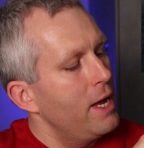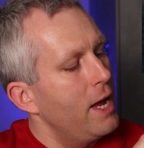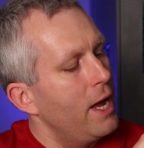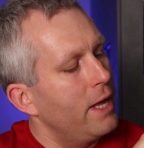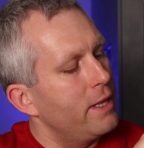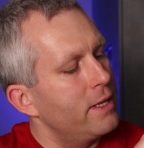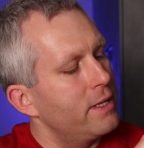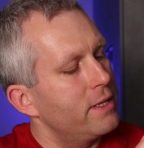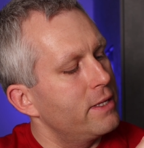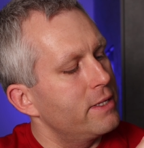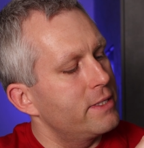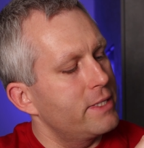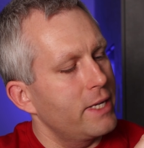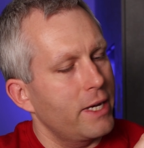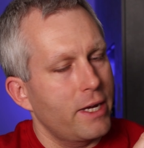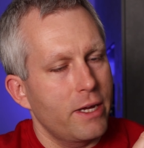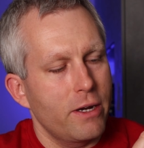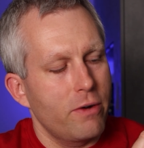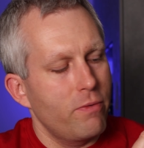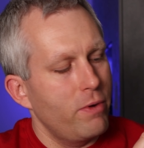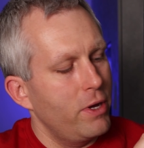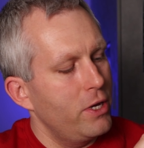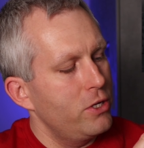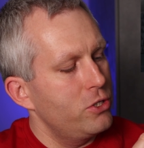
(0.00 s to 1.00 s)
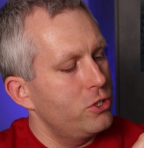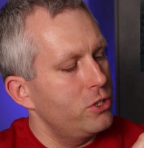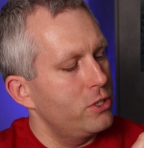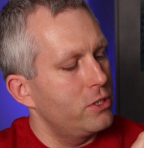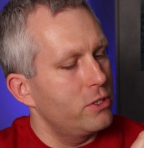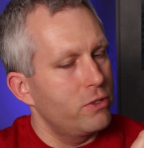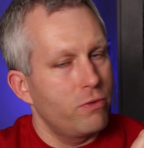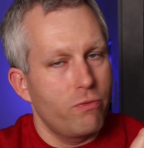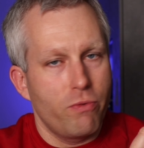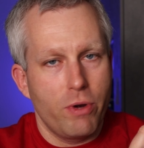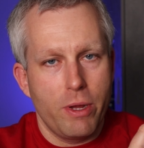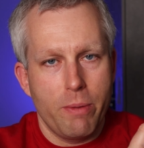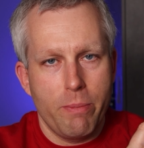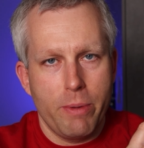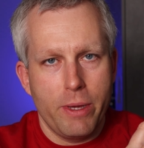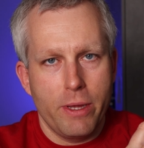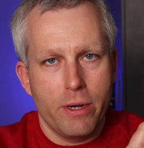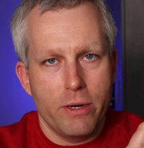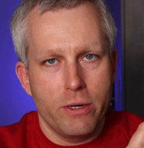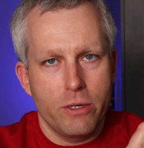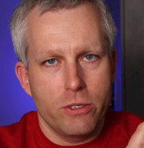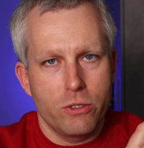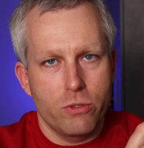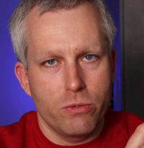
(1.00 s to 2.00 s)
And then the second range is 3
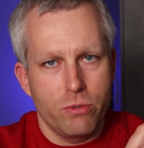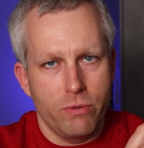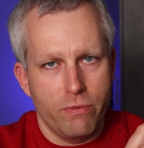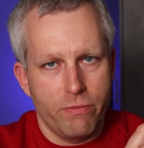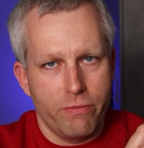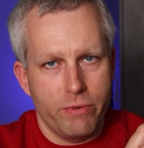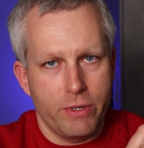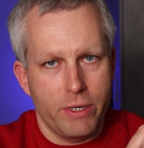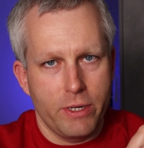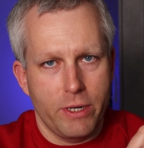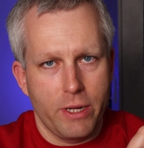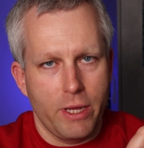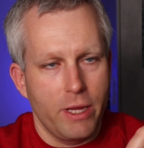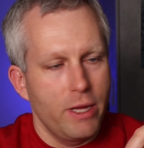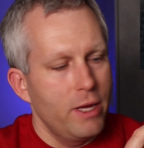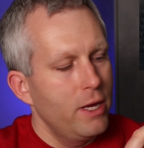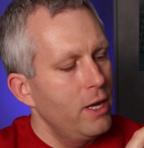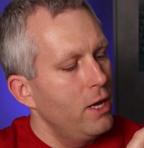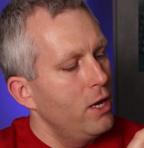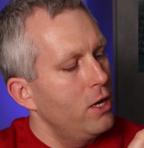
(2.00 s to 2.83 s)
meters to infinity.